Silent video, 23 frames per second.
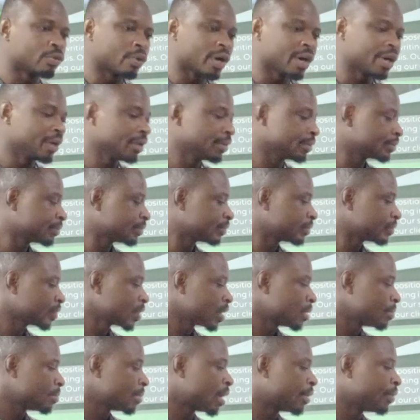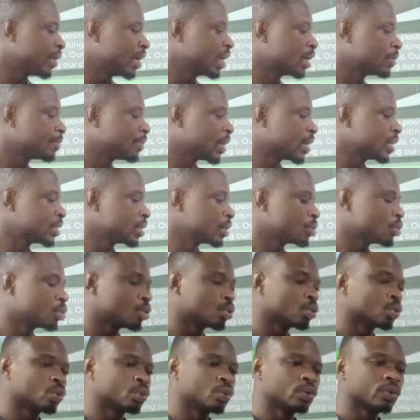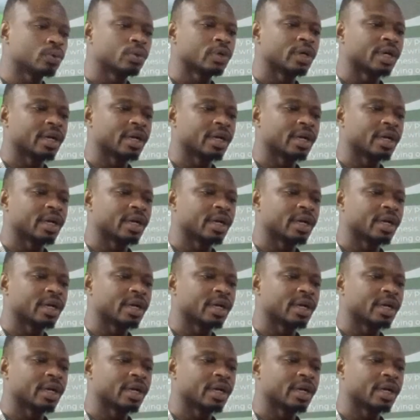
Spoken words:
Y, but when it passes through